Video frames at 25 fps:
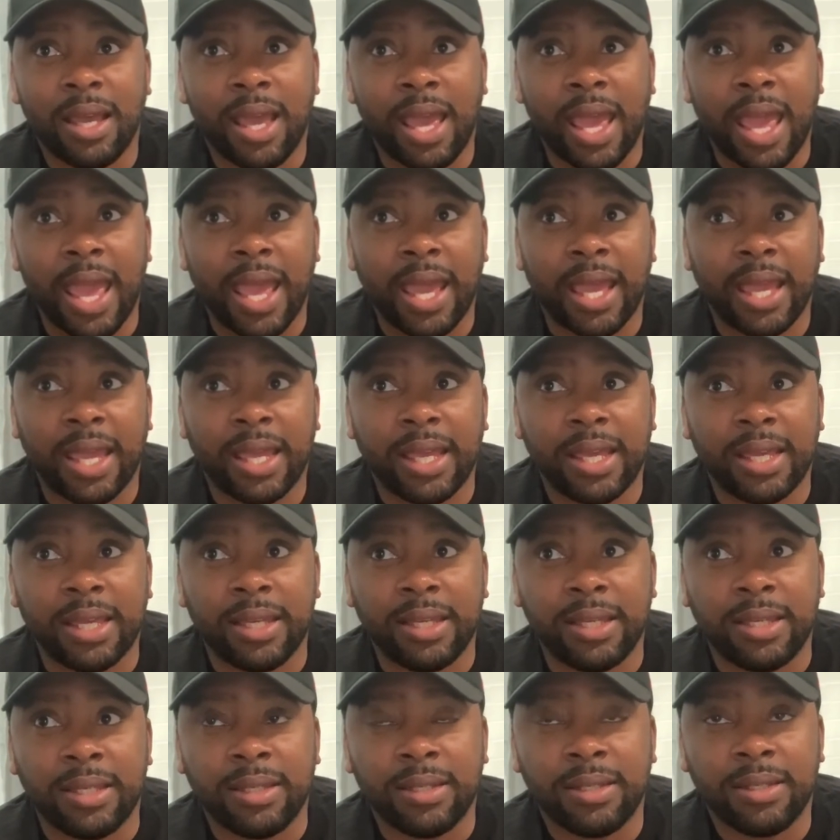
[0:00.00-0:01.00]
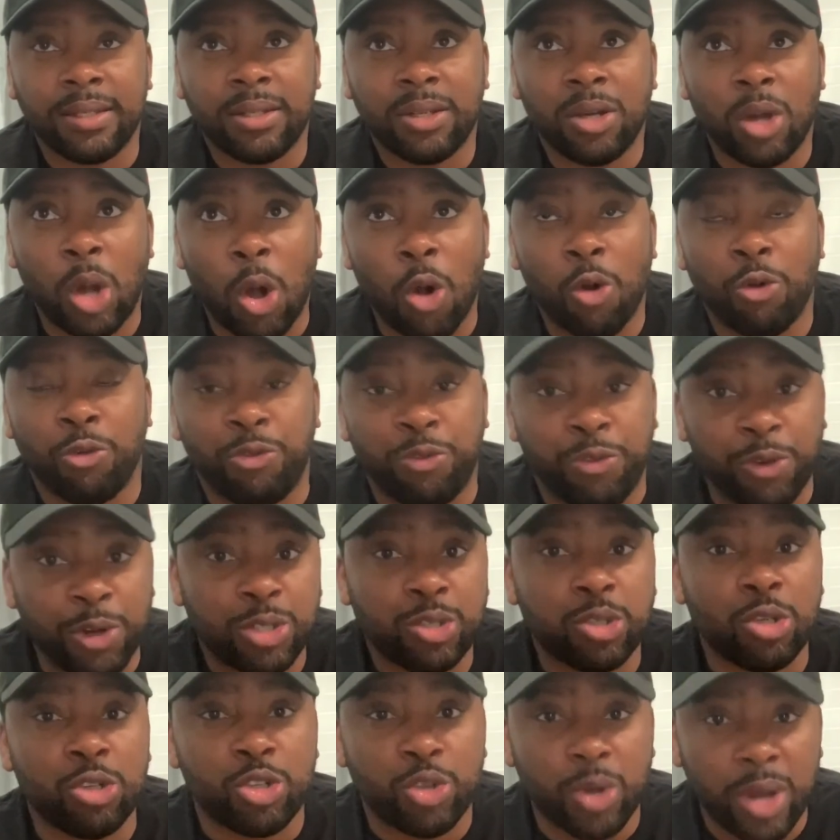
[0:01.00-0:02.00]
a
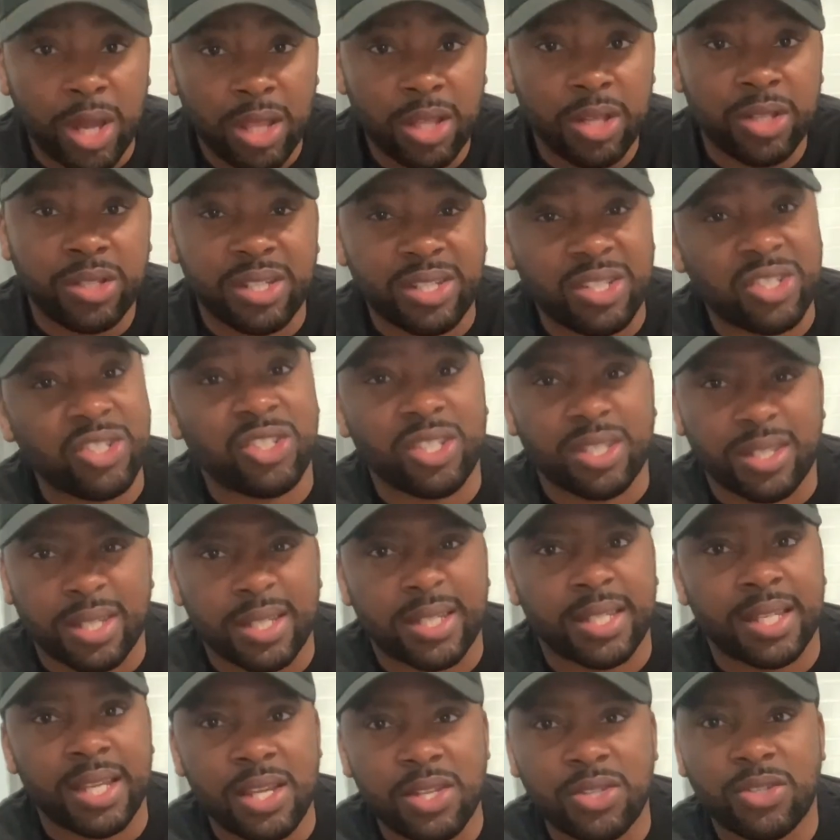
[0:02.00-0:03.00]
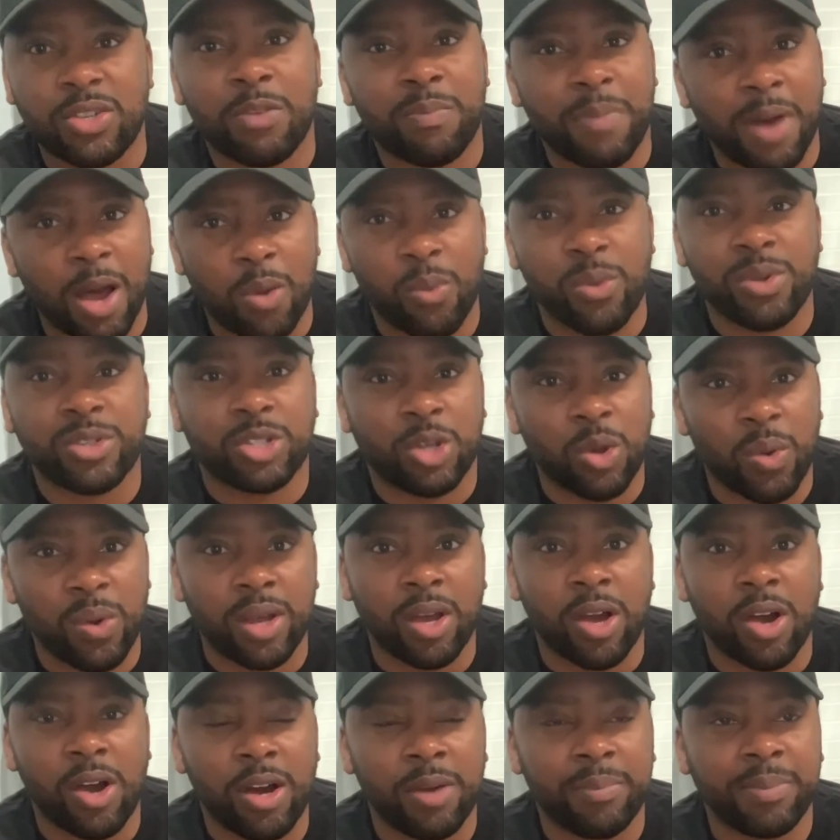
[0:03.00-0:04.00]
official trailer. This is just a teaser about what's
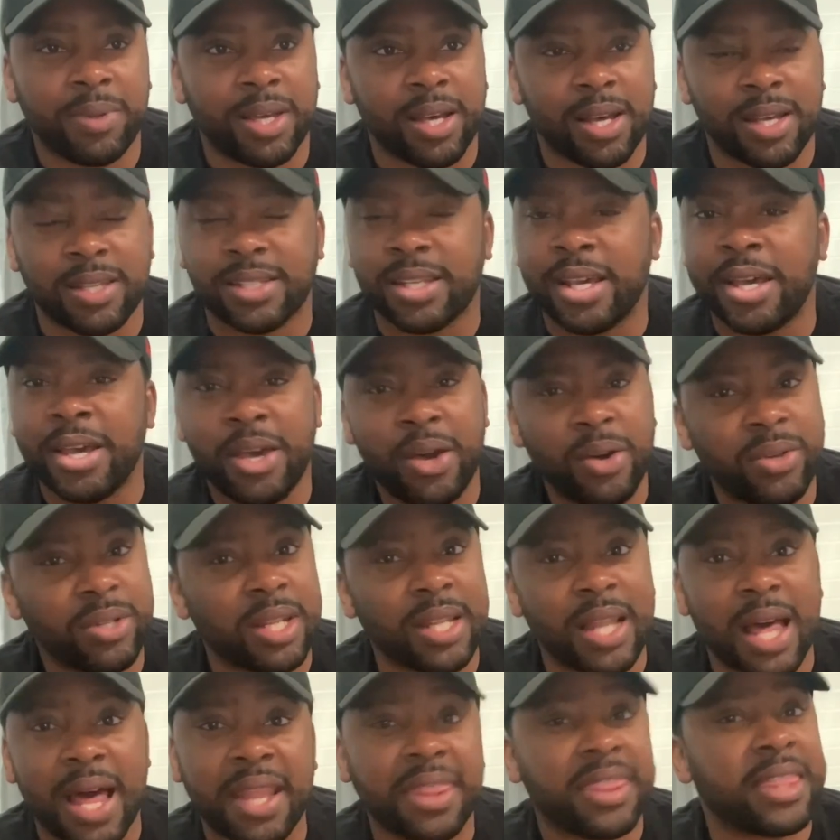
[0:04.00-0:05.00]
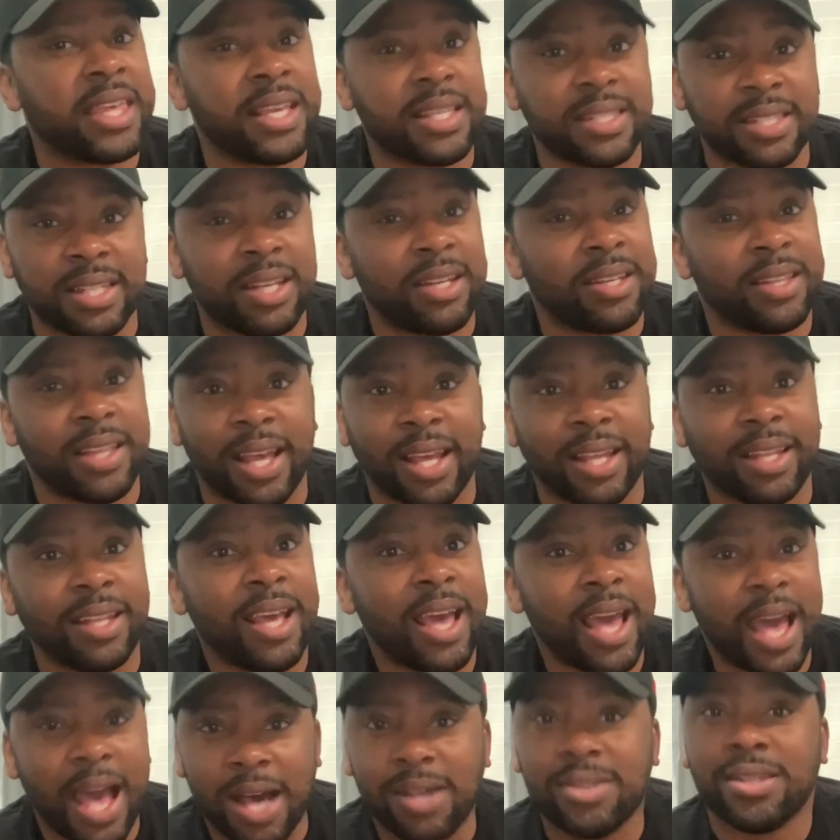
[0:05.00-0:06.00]
going on. Because it was a lot of things in here that
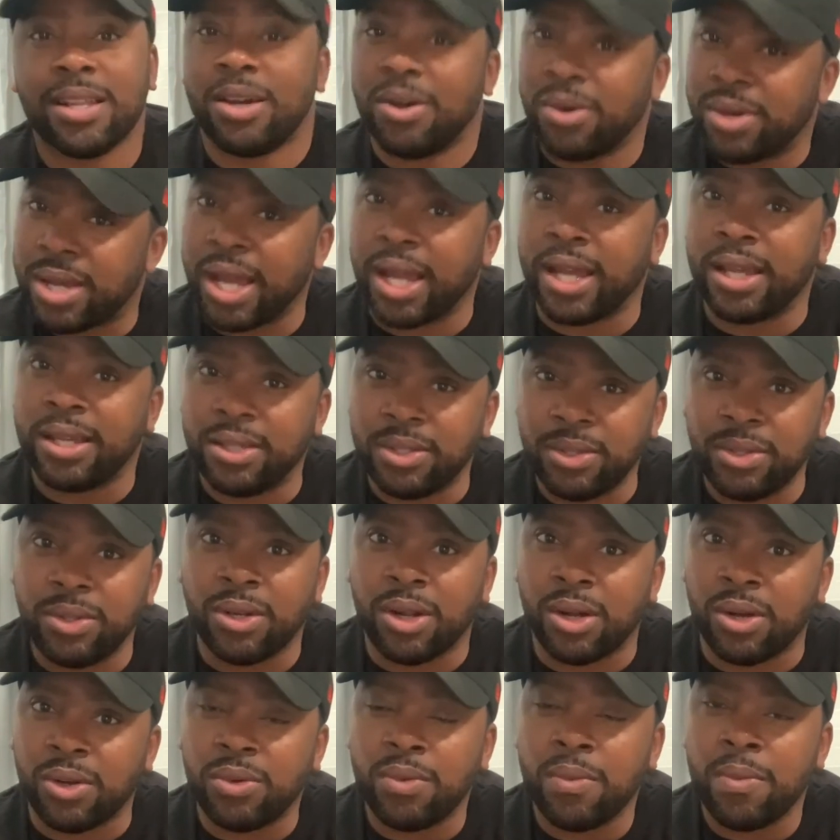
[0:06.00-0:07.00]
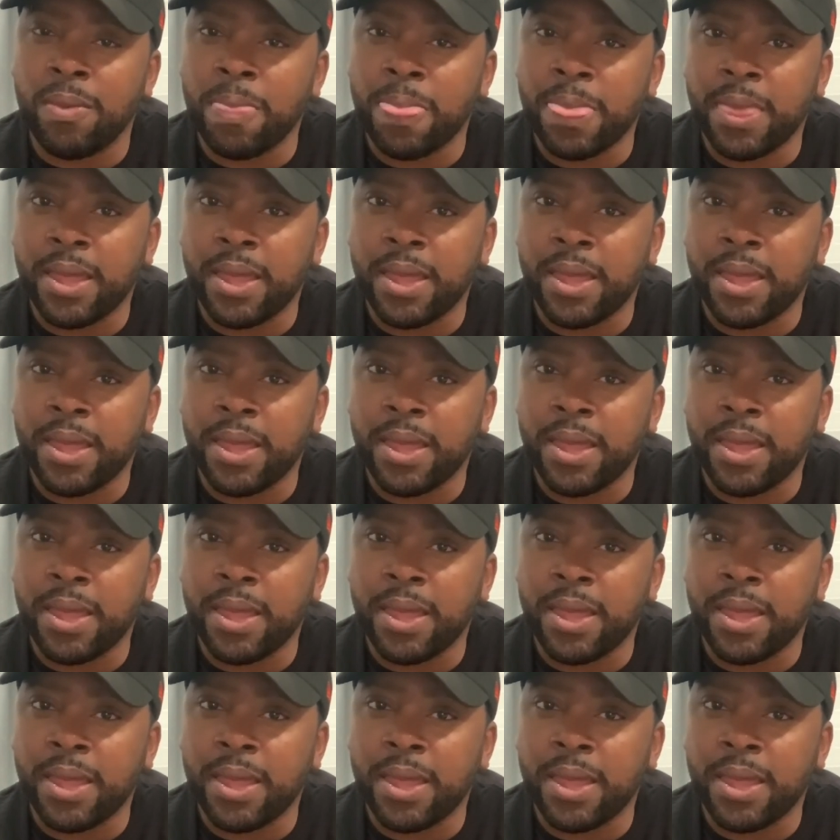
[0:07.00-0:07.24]
I was like, okay, you know.